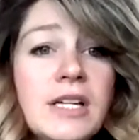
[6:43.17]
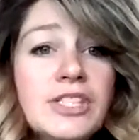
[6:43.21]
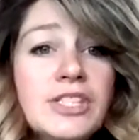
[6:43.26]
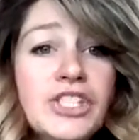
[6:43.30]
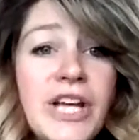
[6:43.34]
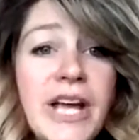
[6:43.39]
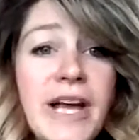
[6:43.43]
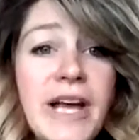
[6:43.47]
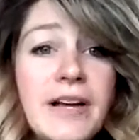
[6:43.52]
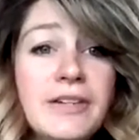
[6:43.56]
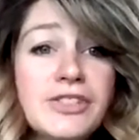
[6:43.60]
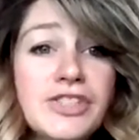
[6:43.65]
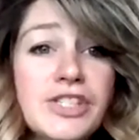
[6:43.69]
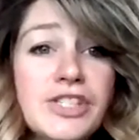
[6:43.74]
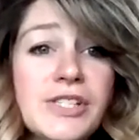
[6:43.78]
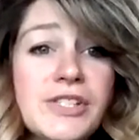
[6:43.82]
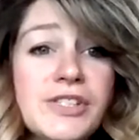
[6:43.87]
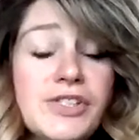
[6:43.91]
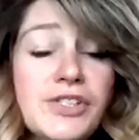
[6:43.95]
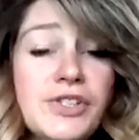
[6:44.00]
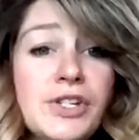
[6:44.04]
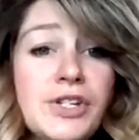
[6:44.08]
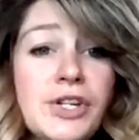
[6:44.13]

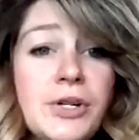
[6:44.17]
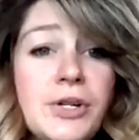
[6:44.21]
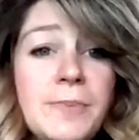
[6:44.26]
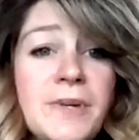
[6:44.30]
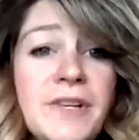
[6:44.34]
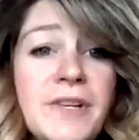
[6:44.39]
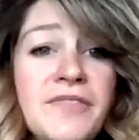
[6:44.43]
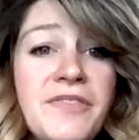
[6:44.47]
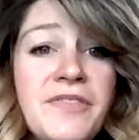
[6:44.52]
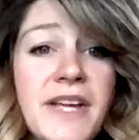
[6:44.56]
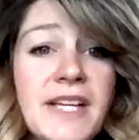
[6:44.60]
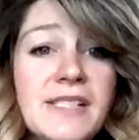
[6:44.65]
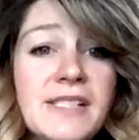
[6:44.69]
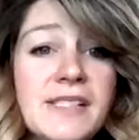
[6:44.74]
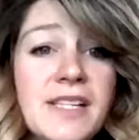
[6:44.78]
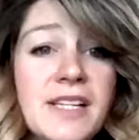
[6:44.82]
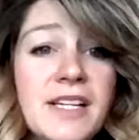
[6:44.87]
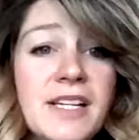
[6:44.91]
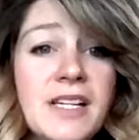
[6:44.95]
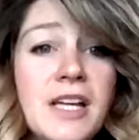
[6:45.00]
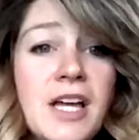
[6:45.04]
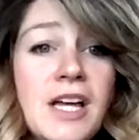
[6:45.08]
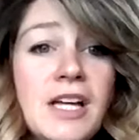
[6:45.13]
challenges you could be
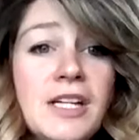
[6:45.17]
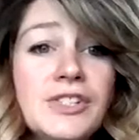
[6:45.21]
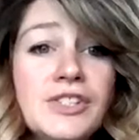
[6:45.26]
facing.